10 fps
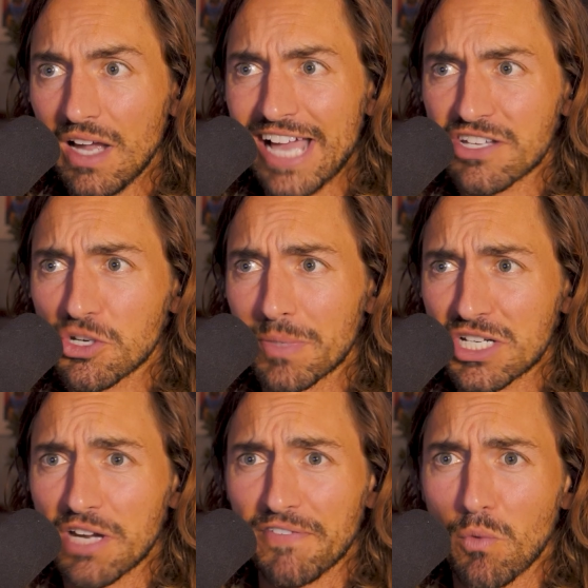I had so much
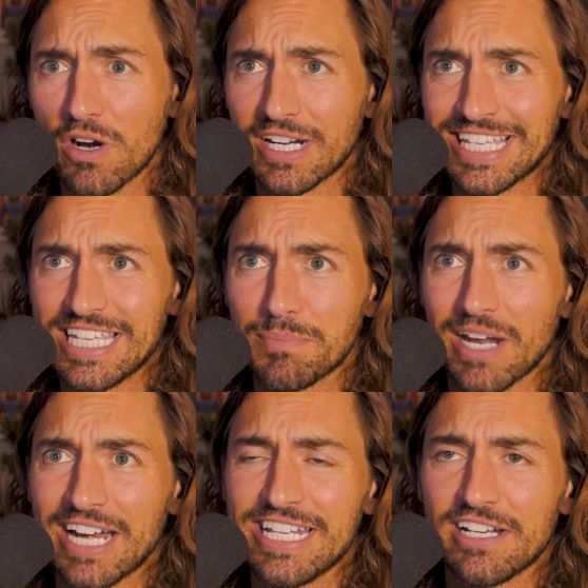stuff I wanted to keep
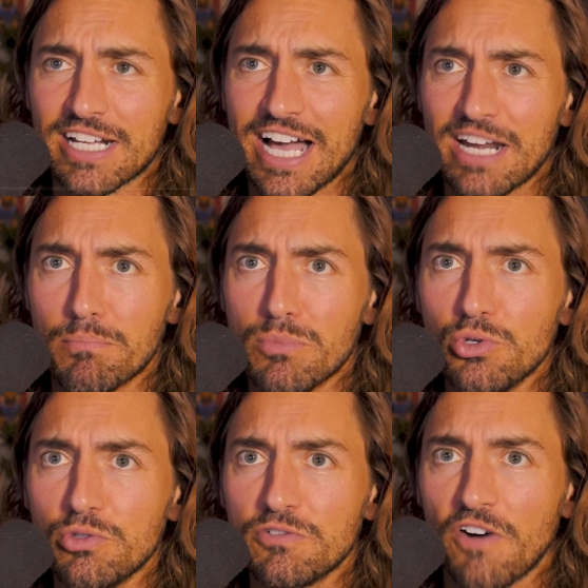that I needed to kind of
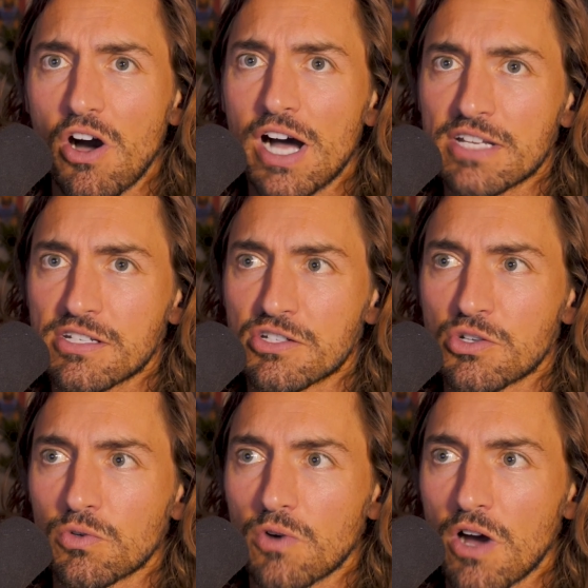move Austin's
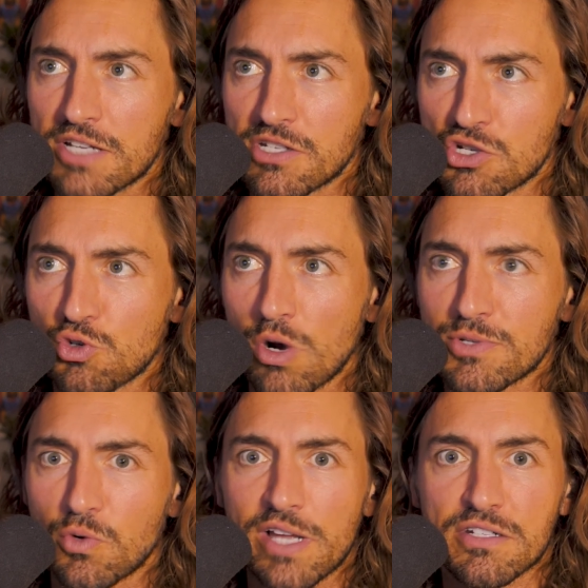
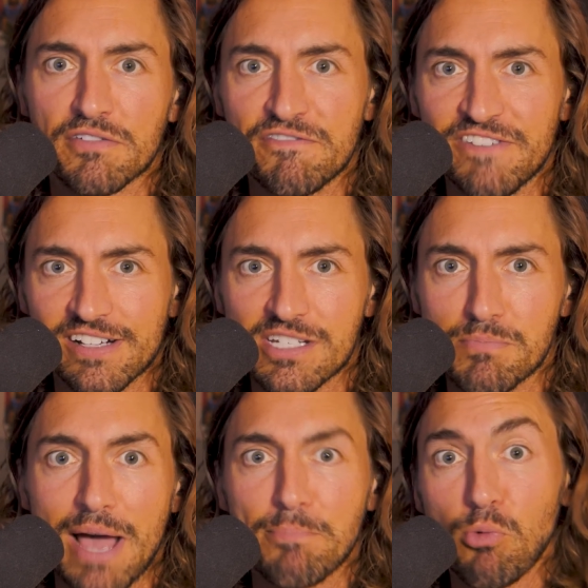drums around to fix
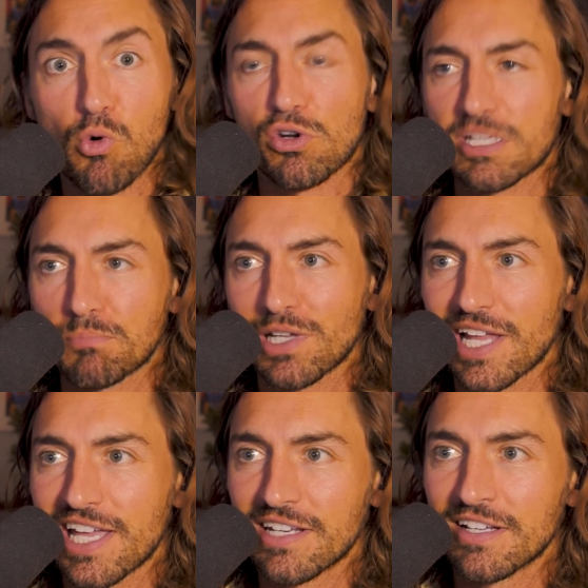my poorly
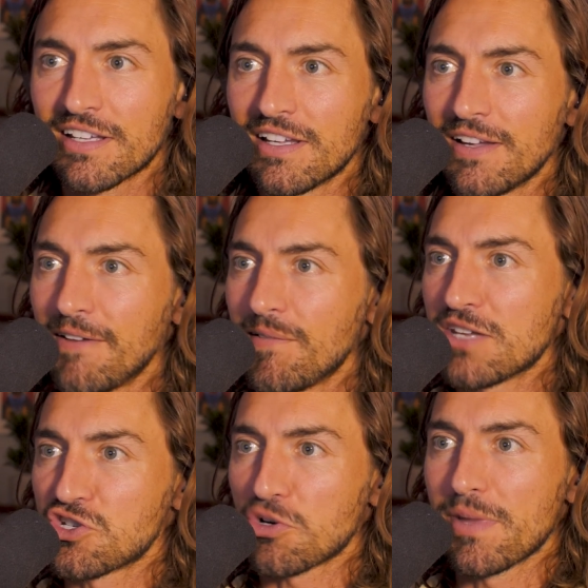played
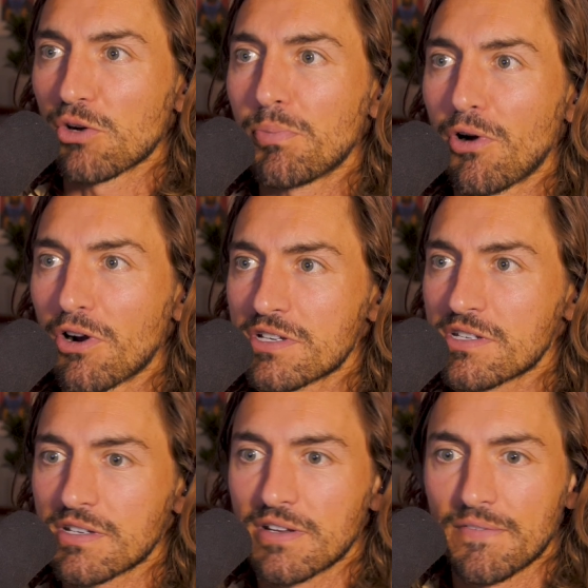instrumental
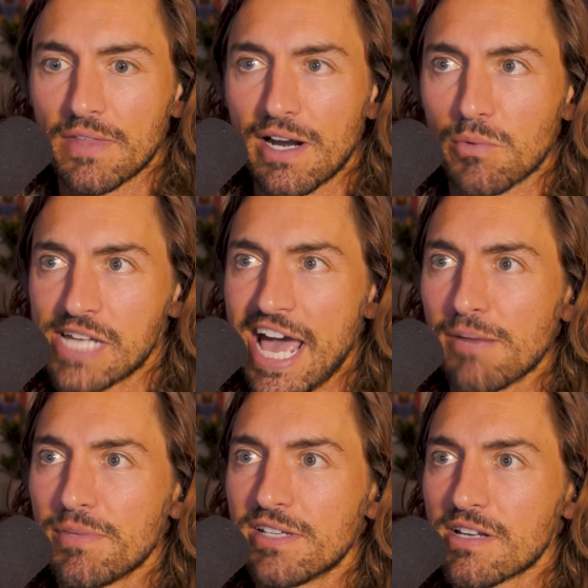parts that I was
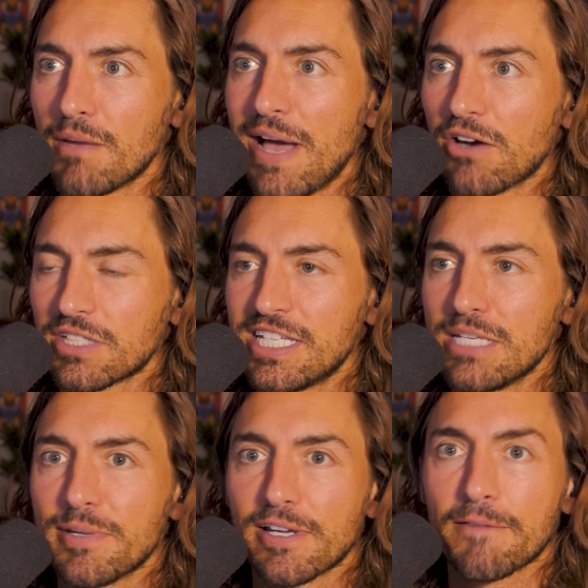adamant about
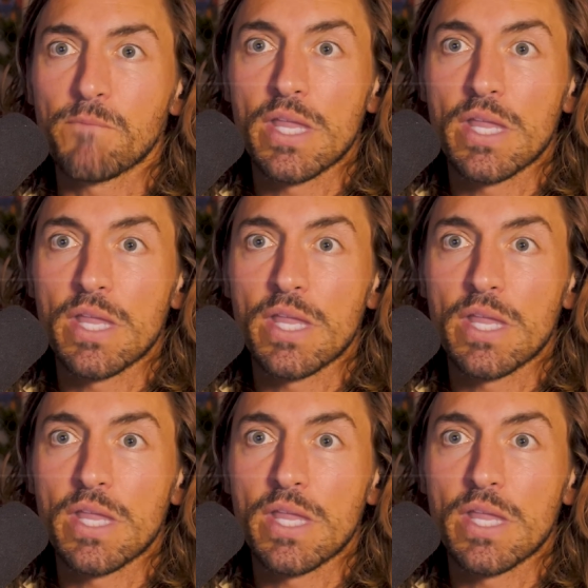keeping.